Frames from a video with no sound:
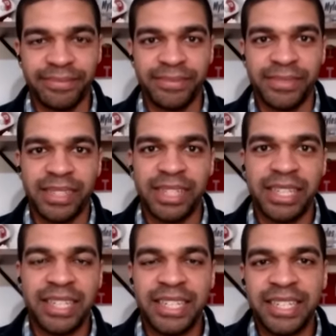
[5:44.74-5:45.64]

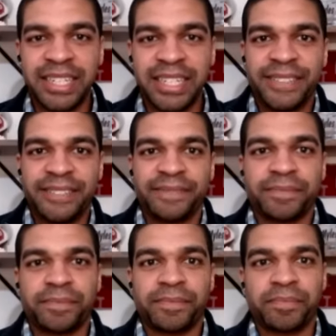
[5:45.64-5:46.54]

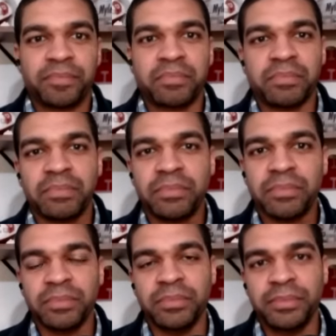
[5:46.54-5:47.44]

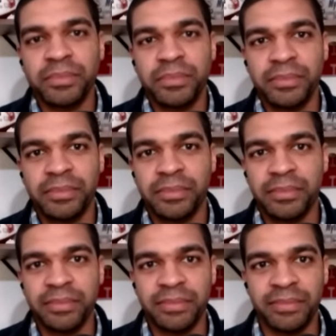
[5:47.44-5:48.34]

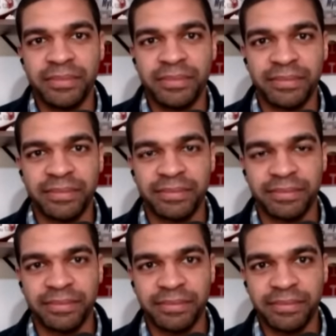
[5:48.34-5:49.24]

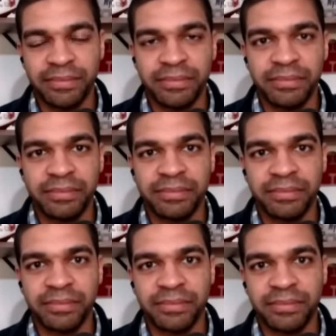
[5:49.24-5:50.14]

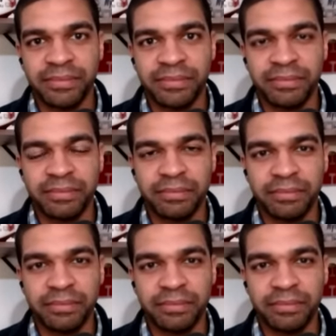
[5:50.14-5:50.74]
This person isn't speaking.